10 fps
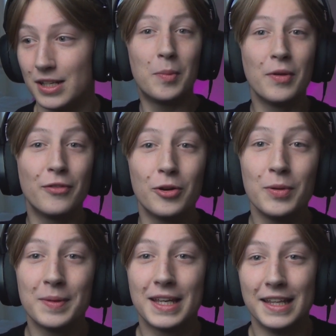But before we
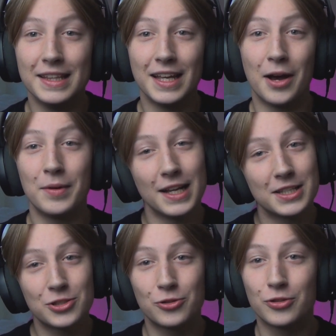begin, I want to
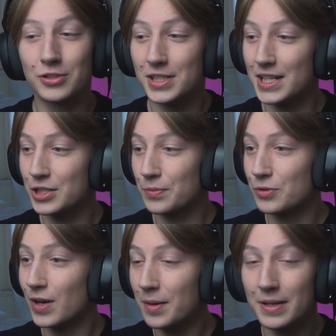ask you to consider
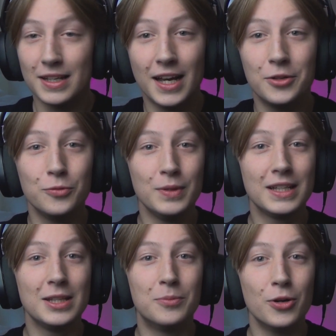subscribing. I do
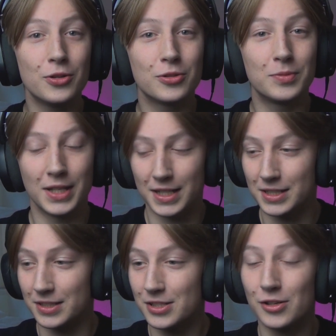weekly Boruto
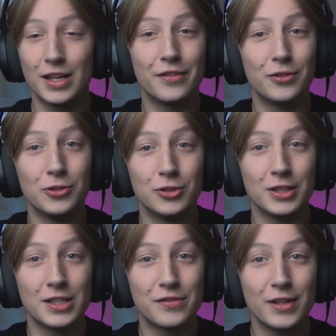reactions, so if you
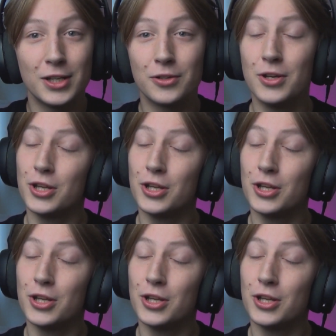enjoyed this video,